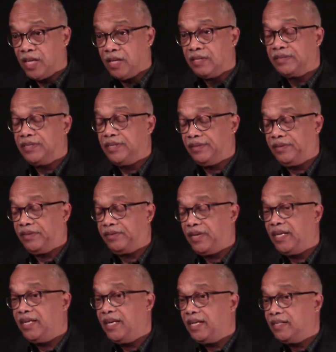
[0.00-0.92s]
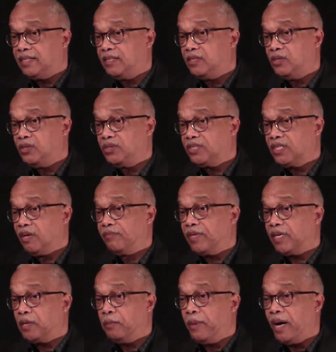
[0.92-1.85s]
said that they needed to do
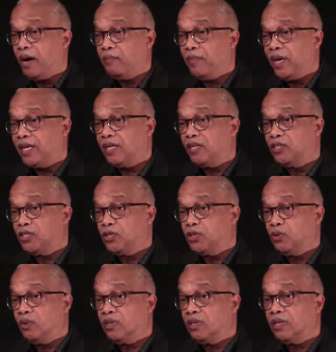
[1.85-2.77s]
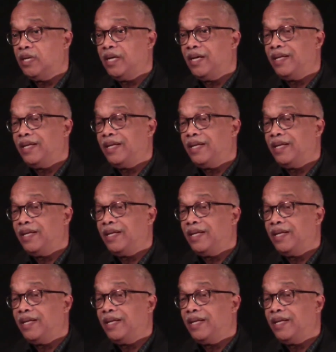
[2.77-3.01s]
something about making sure